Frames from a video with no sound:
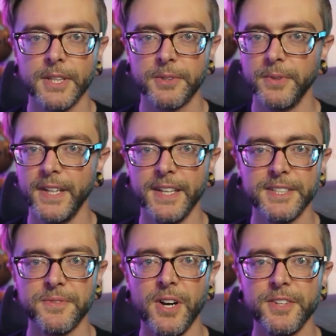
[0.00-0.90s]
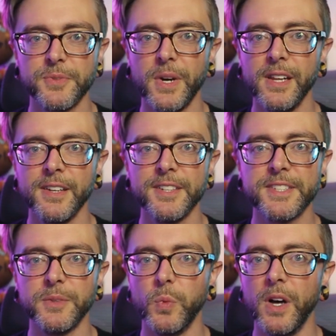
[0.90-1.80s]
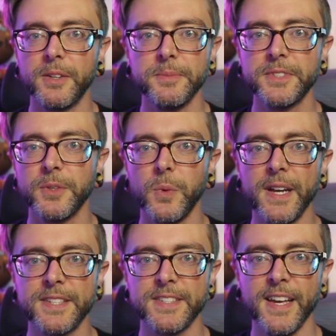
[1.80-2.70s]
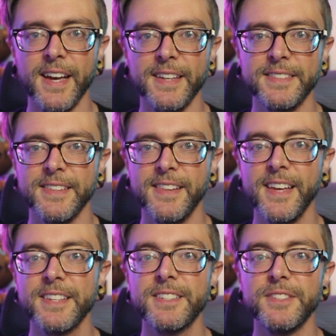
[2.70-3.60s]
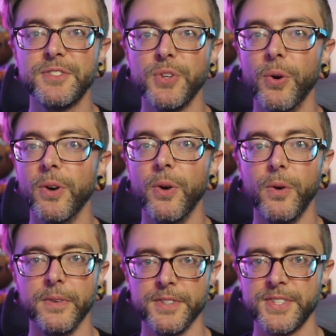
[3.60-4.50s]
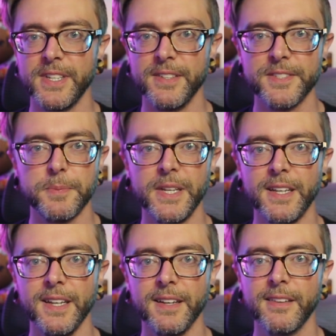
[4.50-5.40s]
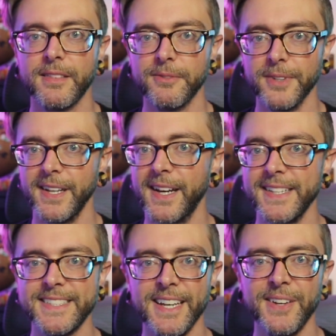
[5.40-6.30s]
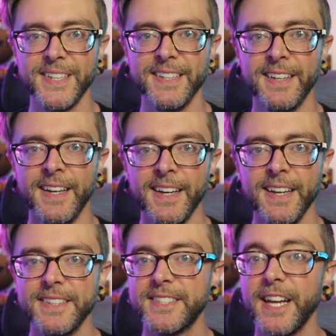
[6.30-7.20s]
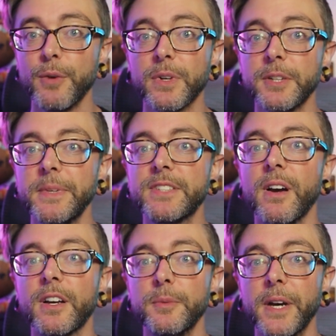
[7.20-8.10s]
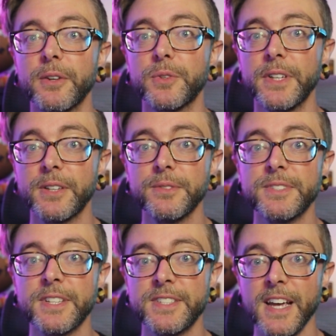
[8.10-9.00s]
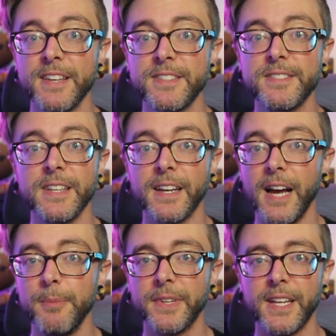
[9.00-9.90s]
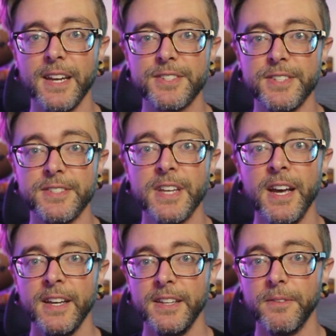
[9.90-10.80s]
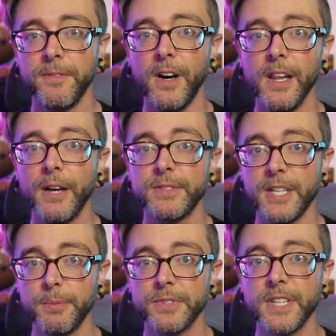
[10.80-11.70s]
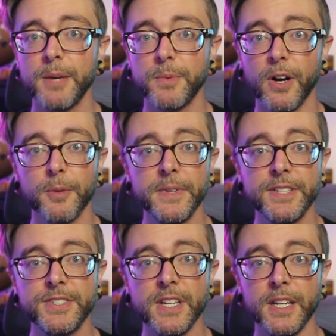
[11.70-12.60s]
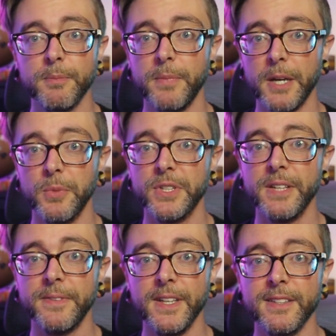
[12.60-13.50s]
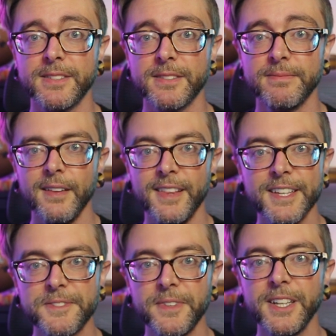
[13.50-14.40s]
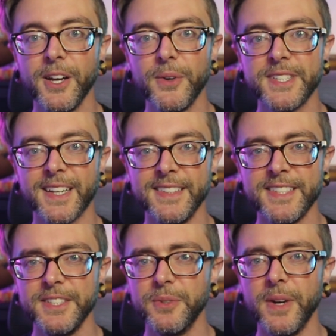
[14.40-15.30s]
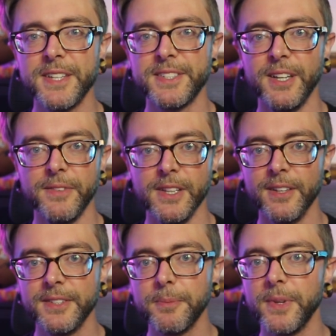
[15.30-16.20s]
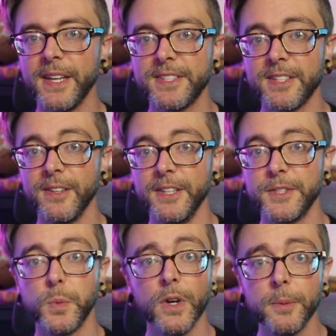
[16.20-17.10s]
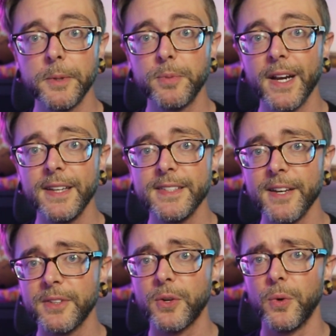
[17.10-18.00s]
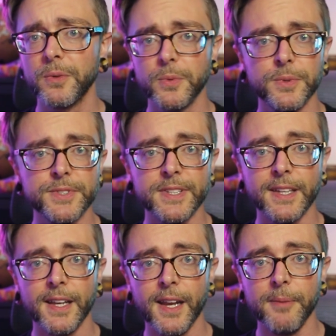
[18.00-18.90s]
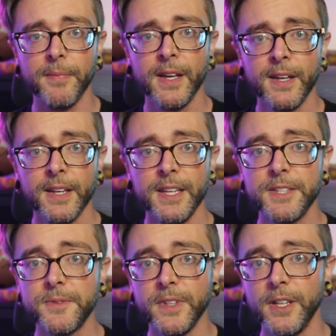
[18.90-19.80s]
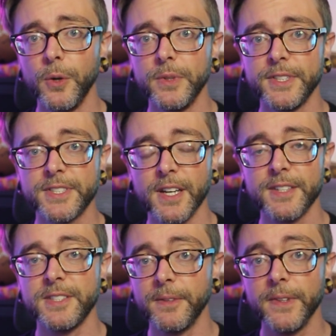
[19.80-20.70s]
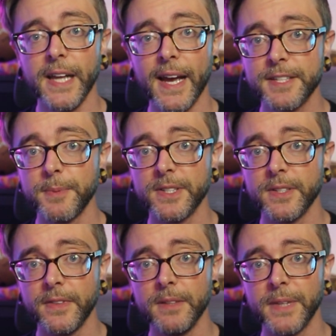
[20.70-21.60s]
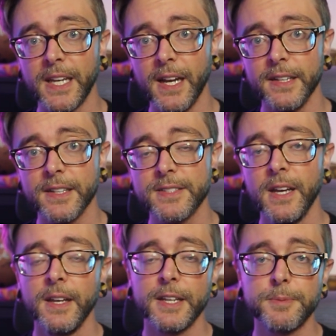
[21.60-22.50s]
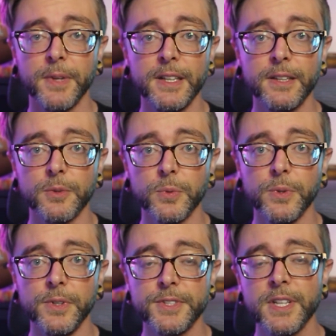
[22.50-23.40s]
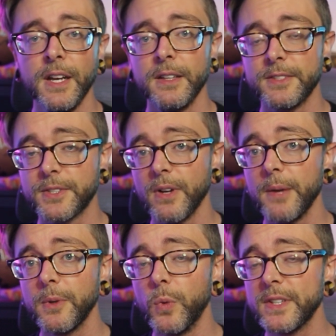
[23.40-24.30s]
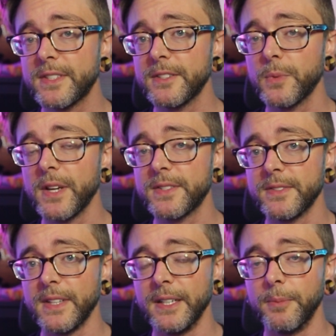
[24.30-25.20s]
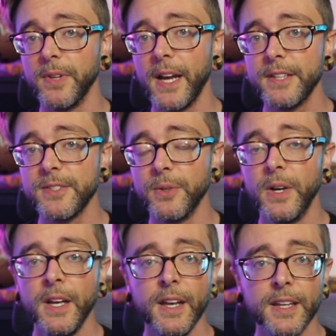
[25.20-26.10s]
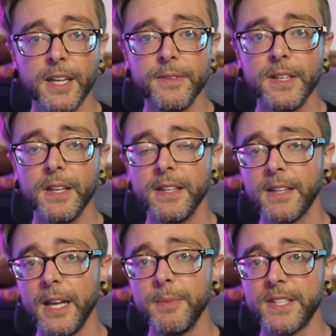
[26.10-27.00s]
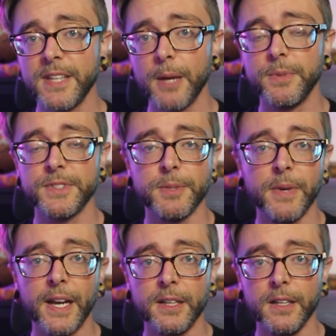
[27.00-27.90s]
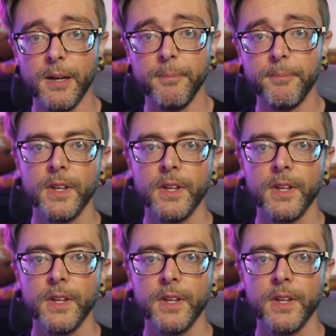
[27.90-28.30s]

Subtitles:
Greetings, Vault Dwellers, and welcome to the Wasteland. This is your Overseer speaking, Three-Eyed Townie, and today we're going to be talking about critical successes and complications in the Fallout Tabletop RPG by Modiphius. This video is a continuation of a Learn to Play series where I'll be breaking down the core rules of the game. Each video will discuss different aspects of the mechanics, explaining the rules, describing what situations they'd apply to, and giving in-game examples to back it up.